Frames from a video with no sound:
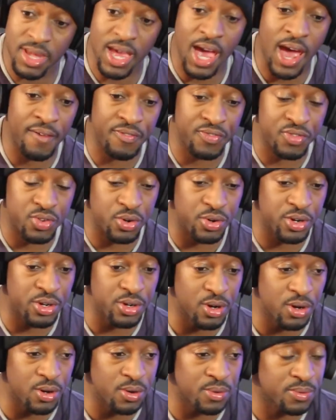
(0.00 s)
after, you
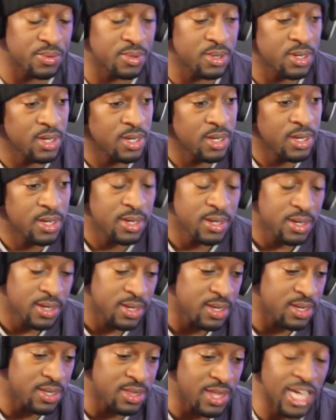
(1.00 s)
know,
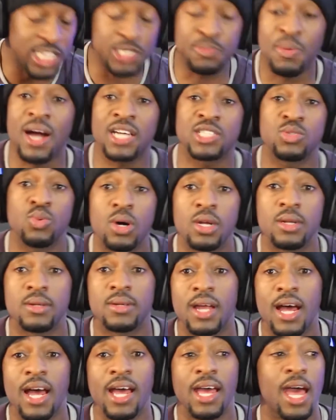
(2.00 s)
the Xbox One.
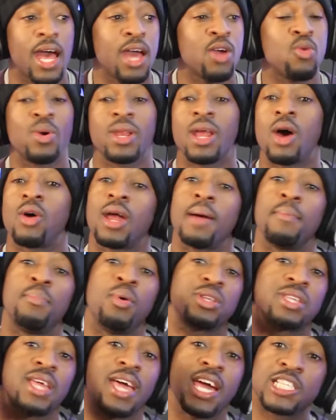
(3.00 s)
I went out, I
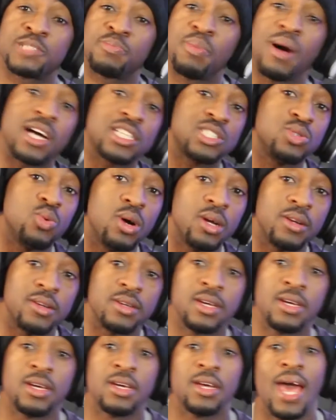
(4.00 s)
bought the Xbox
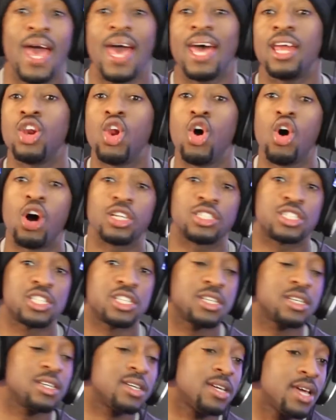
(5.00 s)
One at
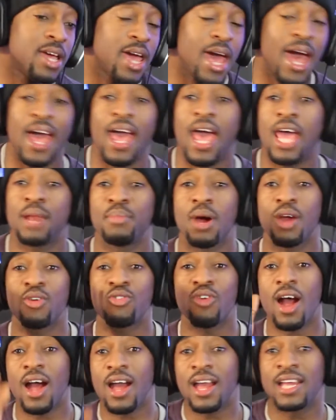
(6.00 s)
launch. I had my
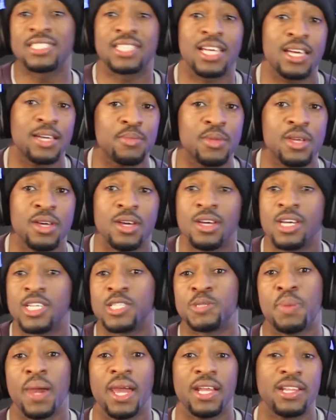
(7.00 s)
Rise. I
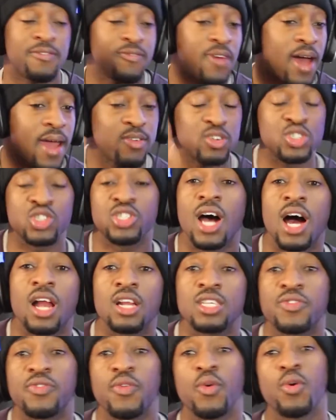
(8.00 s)
paid the
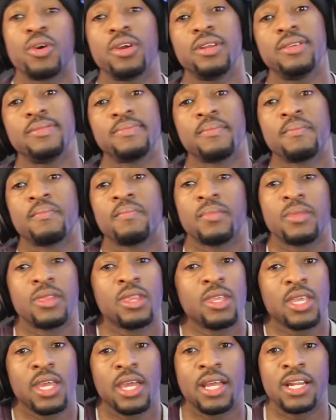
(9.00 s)
$500 for it,
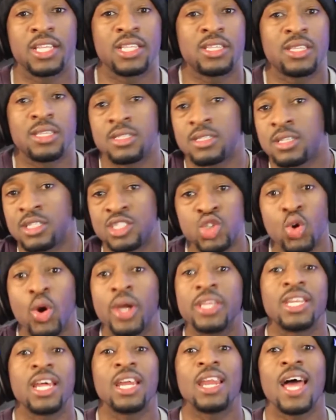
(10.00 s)
and the
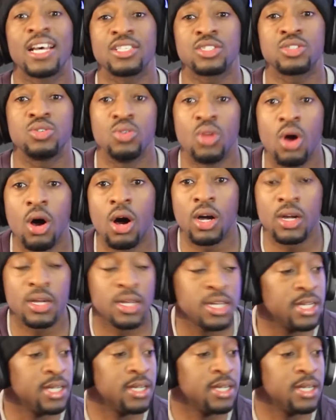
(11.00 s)
Joy didn't last too long.